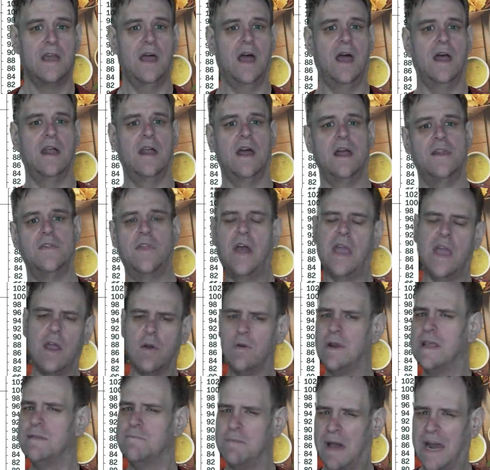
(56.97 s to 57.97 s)
And they
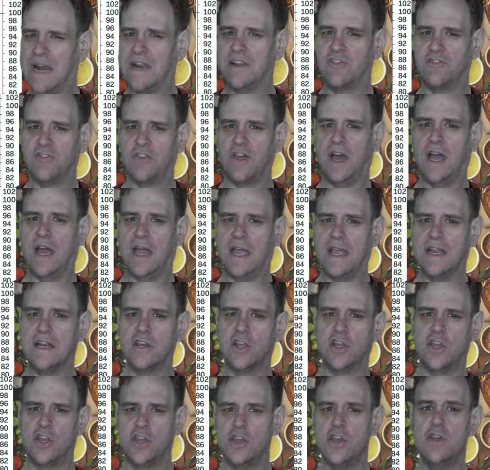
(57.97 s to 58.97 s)
only managed that in
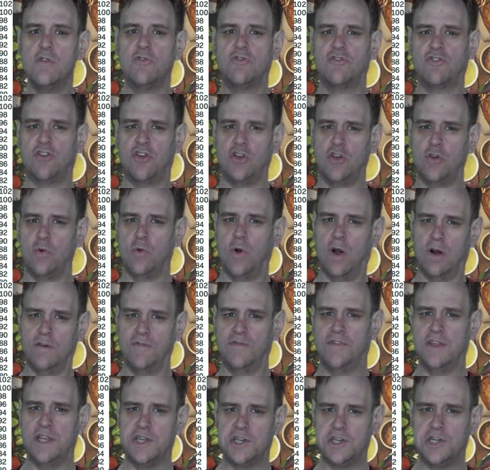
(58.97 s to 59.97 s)
Q2
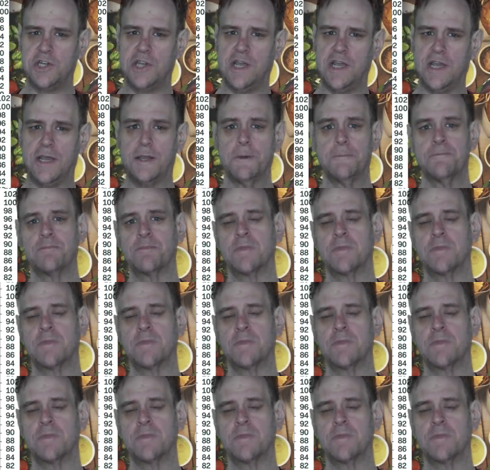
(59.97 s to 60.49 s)
of this year.